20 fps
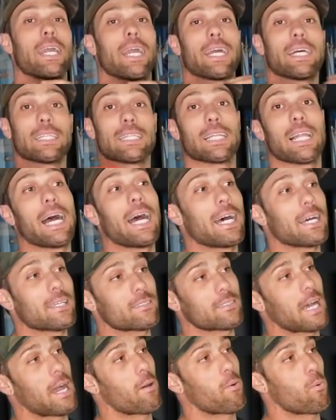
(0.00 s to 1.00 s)

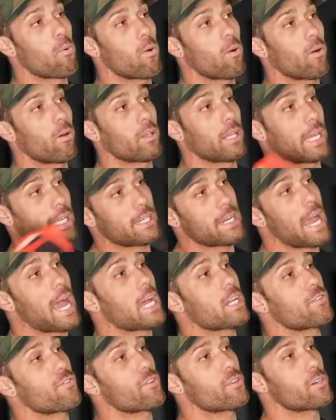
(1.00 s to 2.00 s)
Unless I wore, like
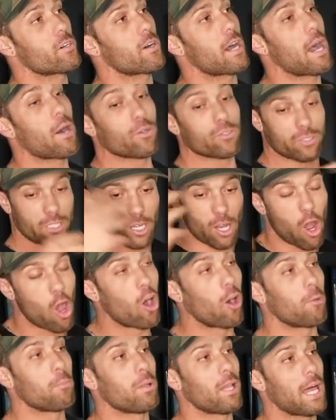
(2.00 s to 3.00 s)
Nashville, I was in
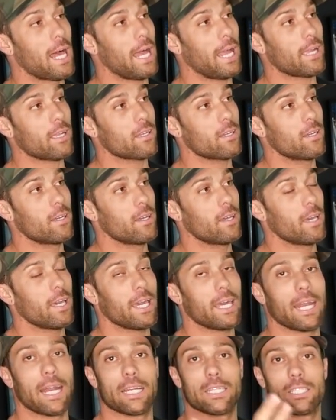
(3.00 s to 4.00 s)
all black
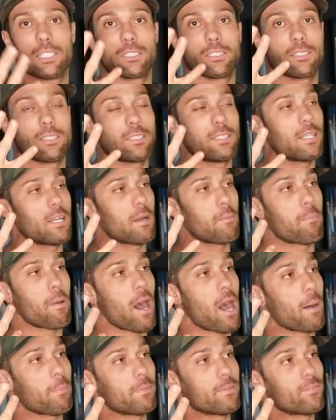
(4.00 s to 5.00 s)
and I just did a
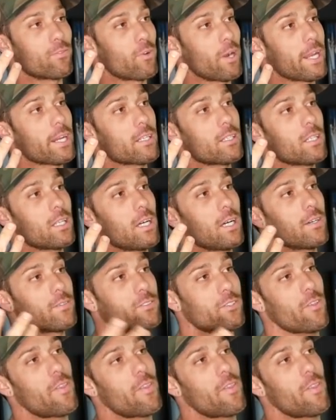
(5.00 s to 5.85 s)
pop of red mm, gloves.